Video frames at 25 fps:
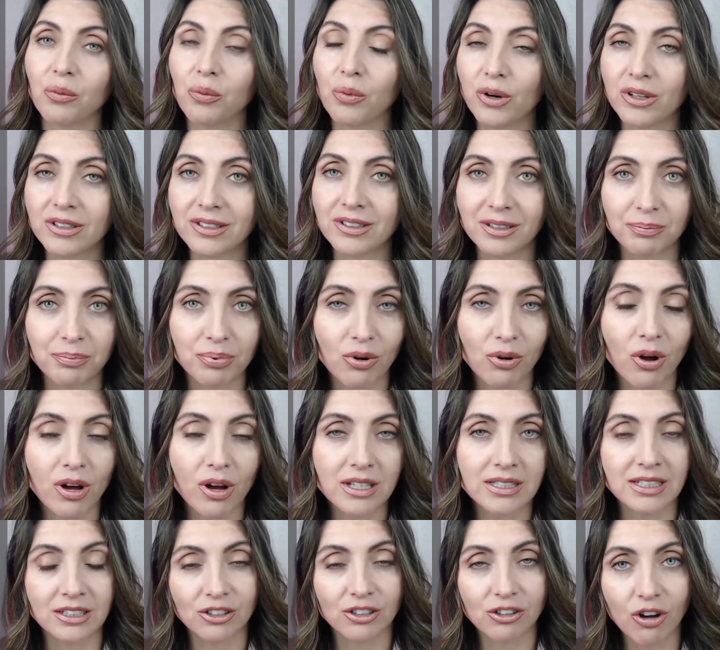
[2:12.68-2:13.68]
What's the
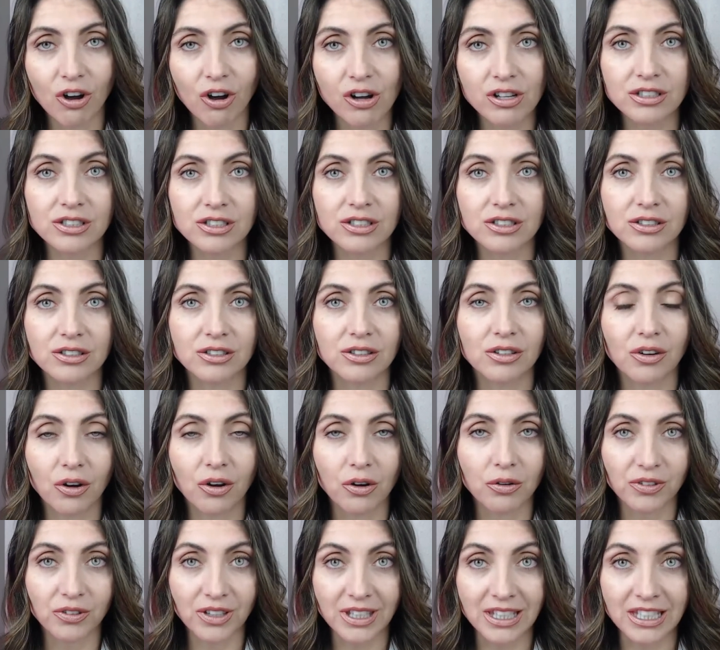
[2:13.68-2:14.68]
pros and cons
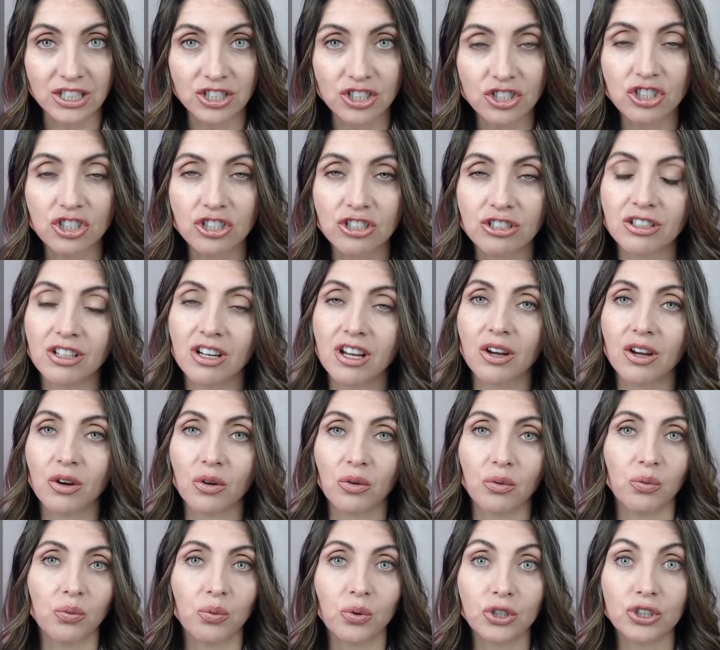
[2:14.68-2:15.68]
of each?
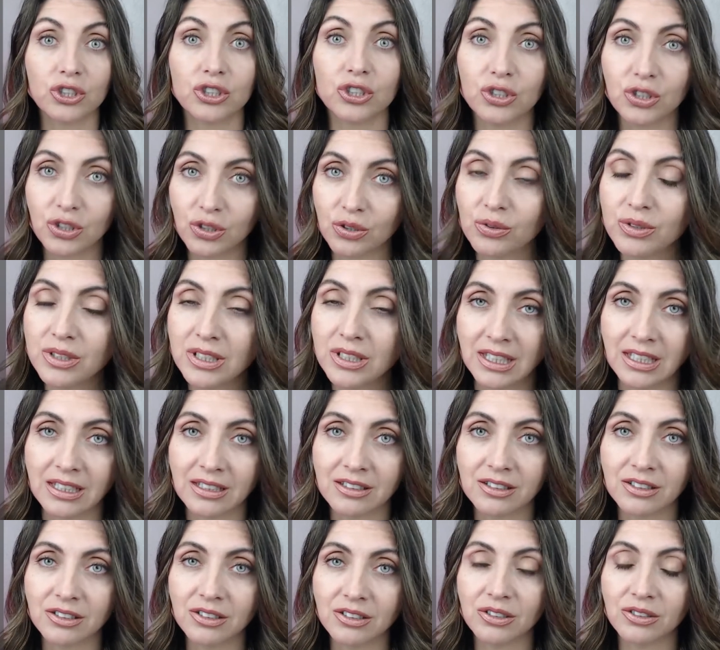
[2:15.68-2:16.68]
What do you
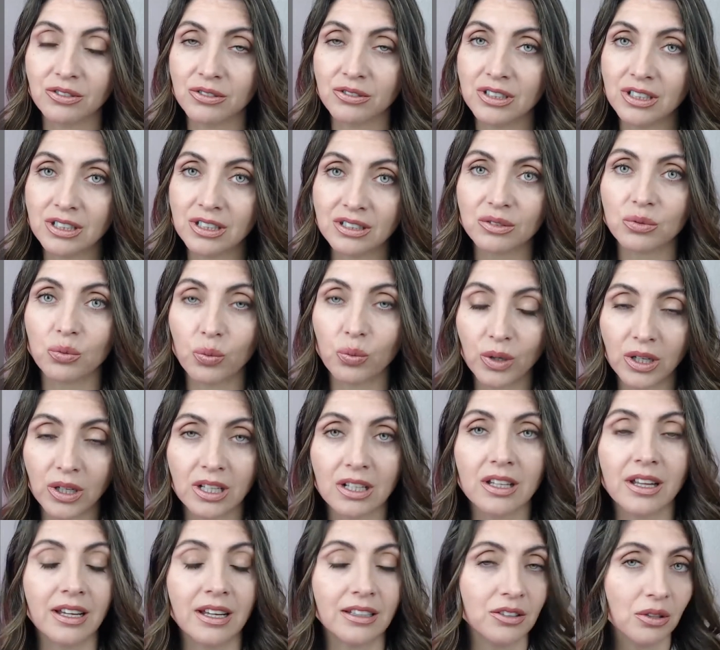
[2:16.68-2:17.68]
need? Do you need
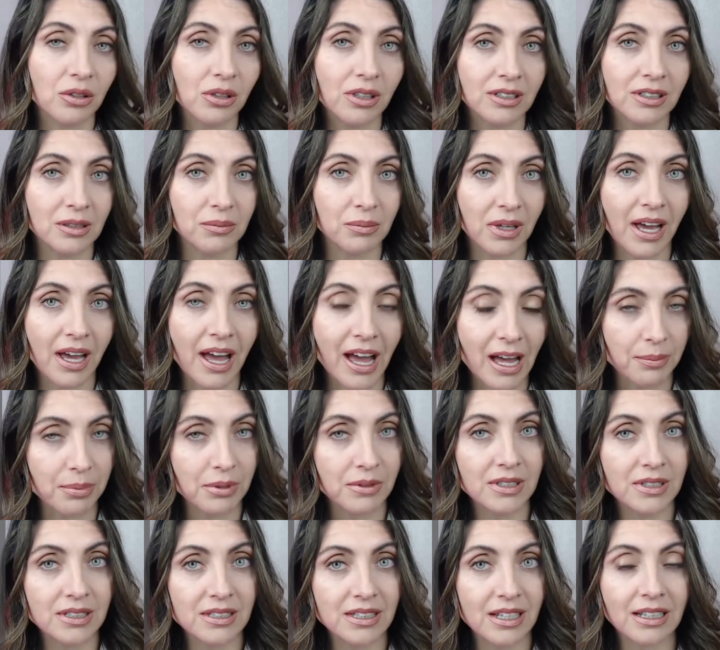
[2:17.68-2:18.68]
will and you're gonna be
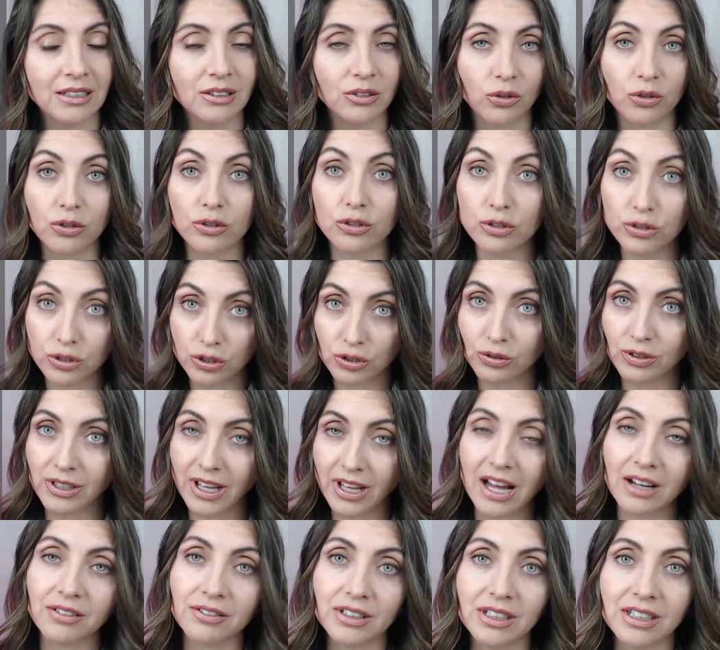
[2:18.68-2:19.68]
happy with that? Or you should
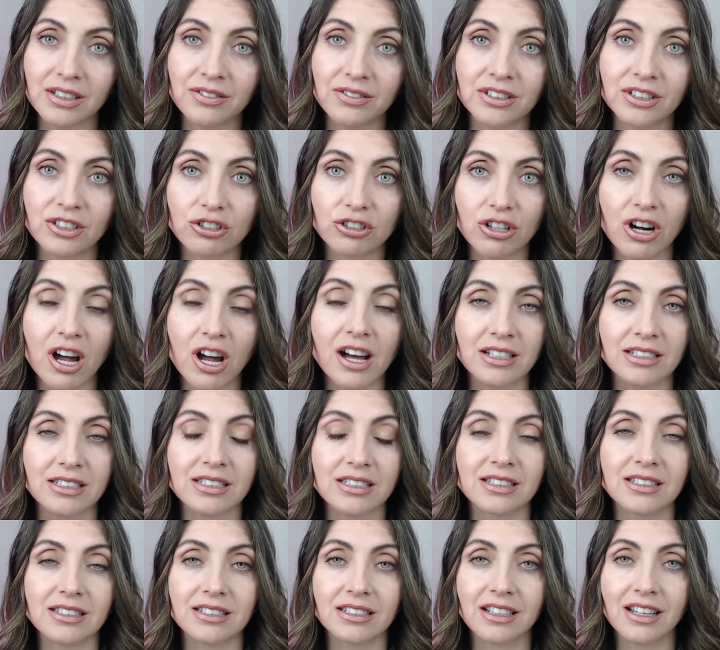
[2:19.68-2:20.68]
have live in trust?
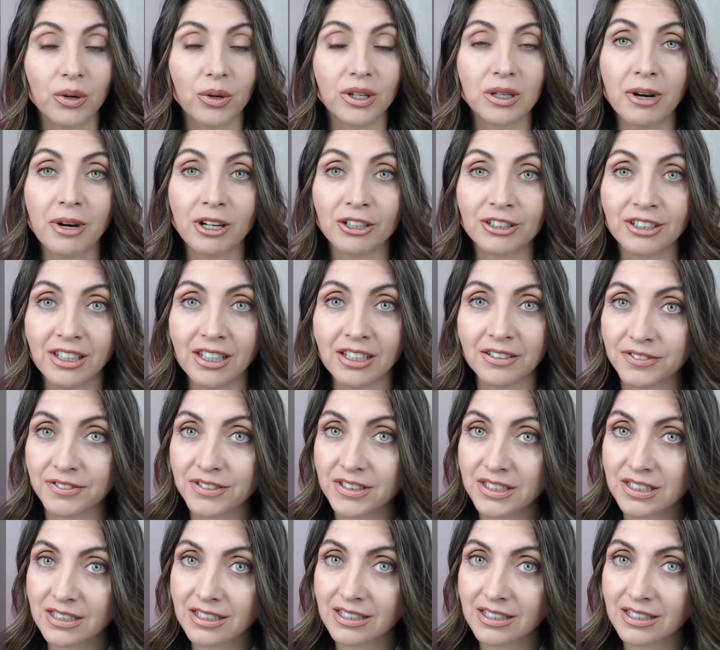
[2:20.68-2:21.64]
What about gifts?